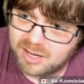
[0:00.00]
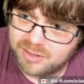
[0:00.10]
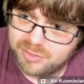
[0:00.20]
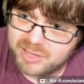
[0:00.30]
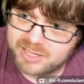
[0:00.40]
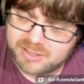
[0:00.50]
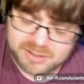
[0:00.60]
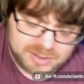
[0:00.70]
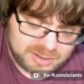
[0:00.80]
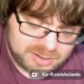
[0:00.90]
thick.
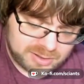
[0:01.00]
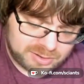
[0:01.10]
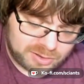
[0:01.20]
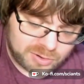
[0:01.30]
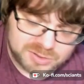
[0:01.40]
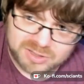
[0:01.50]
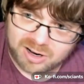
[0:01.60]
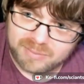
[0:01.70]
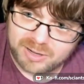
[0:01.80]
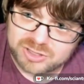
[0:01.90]
Those
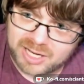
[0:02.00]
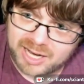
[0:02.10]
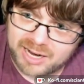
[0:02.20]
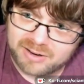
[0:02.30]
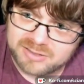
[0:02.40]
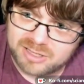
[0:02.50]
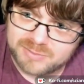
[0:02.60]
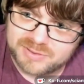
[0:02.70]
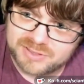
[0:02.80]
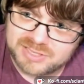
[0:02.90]
are much higher in
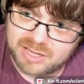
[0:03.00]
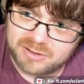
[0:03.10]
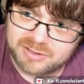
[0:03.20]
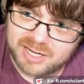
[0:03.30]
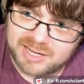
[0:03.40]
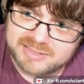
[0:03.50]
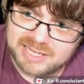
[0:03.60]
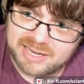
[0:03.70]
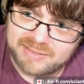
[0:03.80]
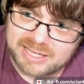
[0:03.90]
terms of the cellular
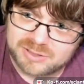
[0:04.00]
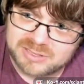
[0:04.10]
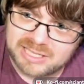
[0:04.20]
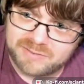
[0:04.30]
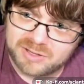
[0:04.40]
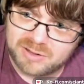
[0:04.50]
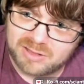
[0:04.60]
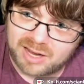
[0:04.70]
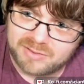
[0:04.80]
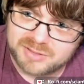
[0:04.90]
content, and that's what's giving you a
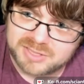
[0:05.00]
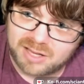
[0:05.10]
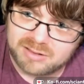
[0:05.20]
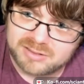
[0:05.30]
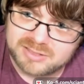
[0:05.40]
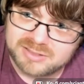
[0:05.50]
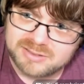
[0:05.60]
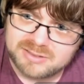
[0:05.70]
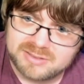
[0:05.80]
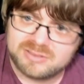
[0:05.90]
lot of those colors,
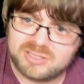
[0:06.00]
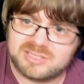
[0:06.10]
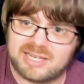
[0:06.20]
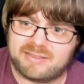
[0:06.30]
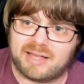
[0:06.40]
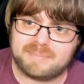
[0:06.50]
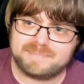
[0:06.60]
just like that.